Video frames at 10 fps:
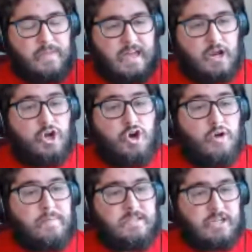in a
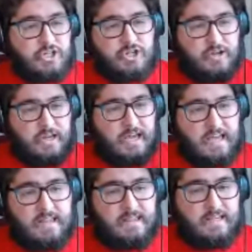good position to
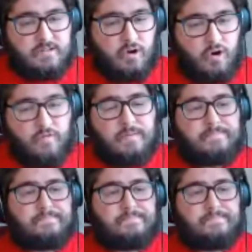hit this over.